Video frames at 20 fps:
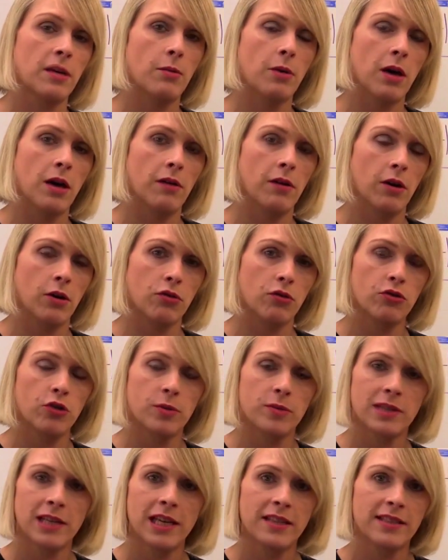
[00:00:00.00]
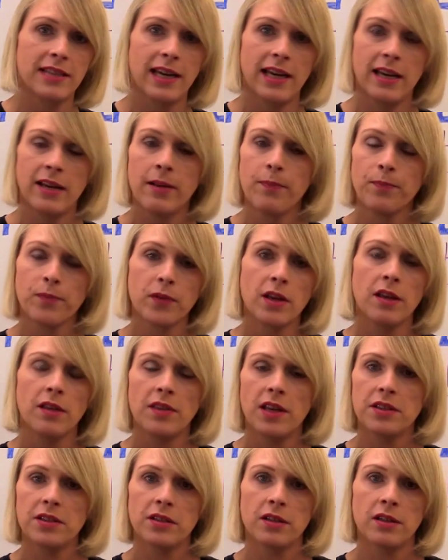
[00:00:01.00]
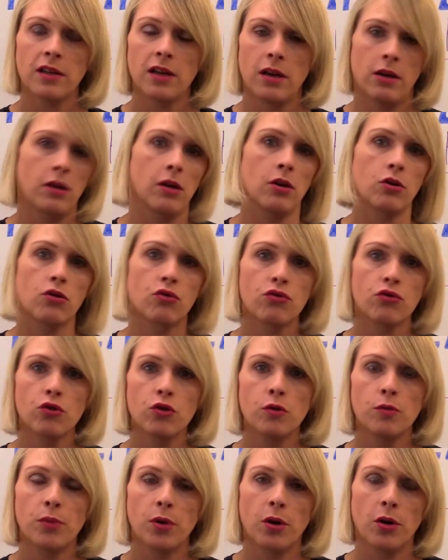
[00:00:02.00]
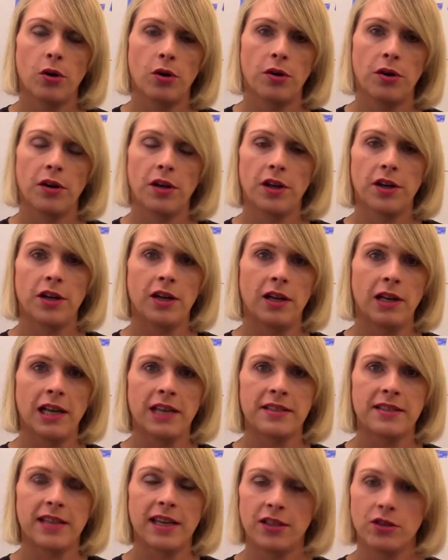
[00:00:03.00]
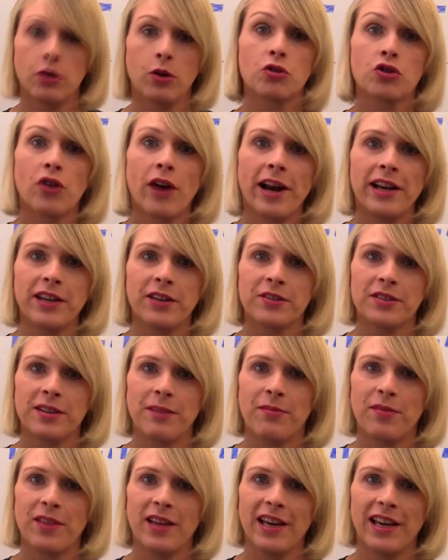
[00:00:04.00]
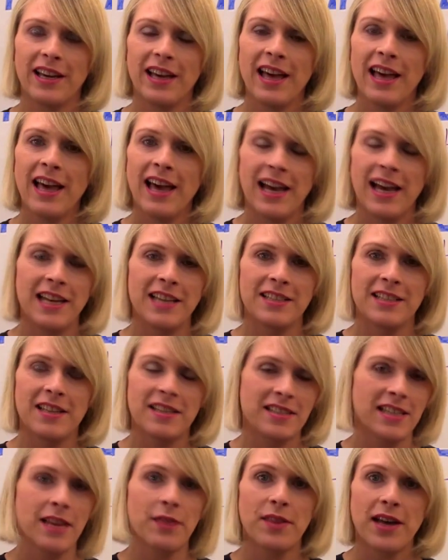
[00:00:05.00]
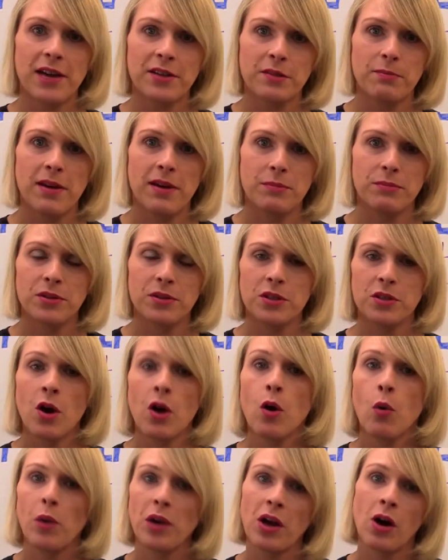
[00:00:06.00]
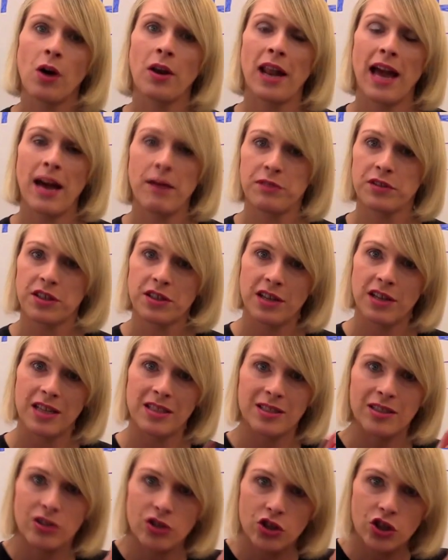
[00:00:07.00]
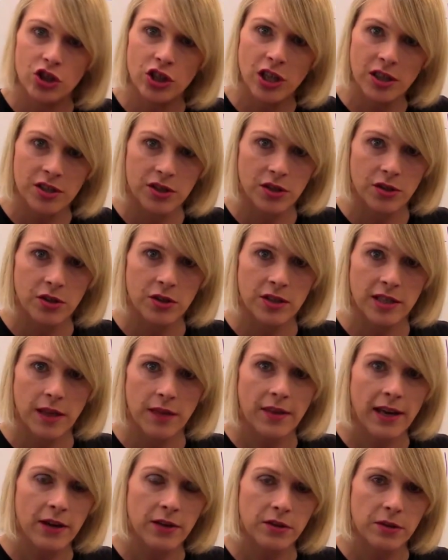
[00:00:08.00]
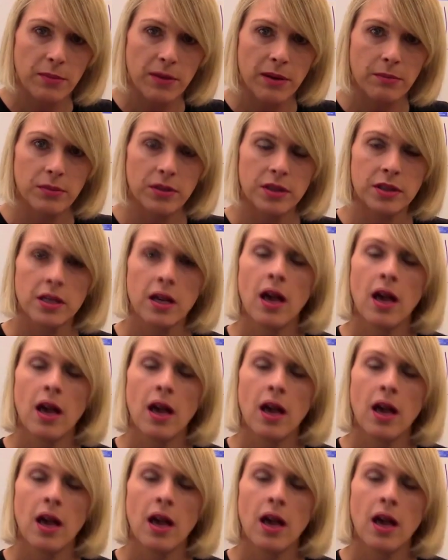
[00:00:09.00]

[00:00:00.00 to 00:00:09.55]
a group. So let's say there's a group on, let's say, dog training or something, and let's say there's 10,000 members. We can't advertise just to those 10,000 members,